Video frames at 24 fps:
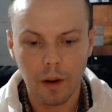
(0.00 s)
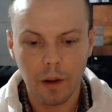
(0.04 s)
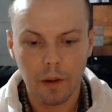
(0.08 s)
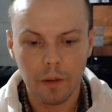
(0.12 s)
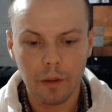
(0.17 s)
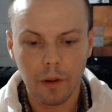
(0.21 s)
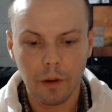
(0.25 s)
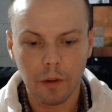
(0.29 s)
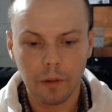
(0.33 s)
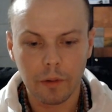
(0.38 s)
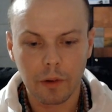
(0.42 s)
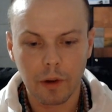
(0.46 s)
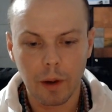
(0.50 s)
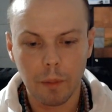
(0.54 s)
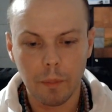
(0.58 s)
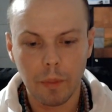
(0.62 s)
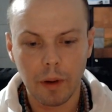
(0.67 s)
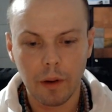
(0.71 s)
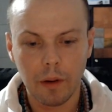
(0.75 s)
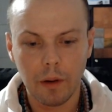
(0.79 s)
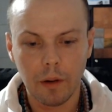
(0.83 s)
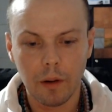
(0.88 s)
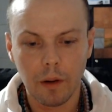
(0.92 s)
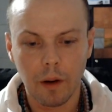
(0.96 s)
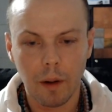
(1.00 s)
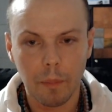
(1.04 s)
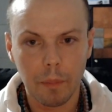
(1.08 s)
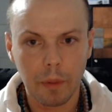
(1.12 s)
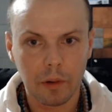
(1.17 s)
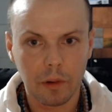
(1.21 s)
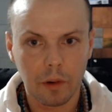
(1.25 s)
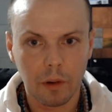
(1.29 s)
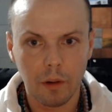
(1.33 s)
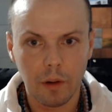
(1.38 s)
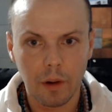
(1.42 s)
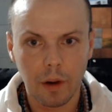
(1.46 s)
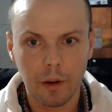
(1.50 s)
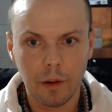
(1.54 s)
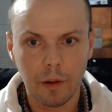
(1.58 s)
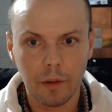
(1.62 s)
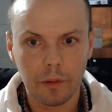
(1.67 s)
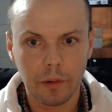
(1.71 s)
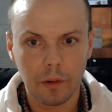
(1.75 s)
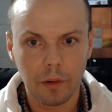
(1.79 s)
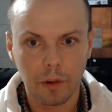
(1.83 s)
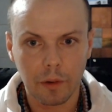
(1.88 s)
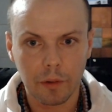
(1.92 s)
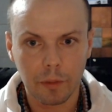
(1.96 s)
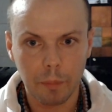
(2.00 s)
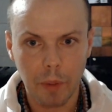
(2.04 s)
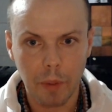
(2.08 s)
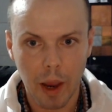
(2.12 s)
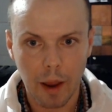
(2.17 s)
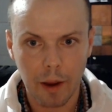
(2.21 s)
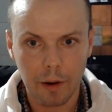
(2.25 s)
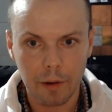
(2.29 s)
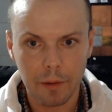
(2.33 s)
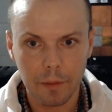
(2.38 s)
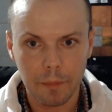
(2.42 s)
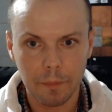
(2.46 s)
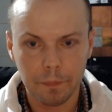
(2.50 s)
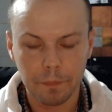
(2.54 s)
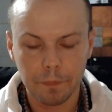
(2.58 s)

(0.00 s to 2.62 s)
there's going to be opportunities to expand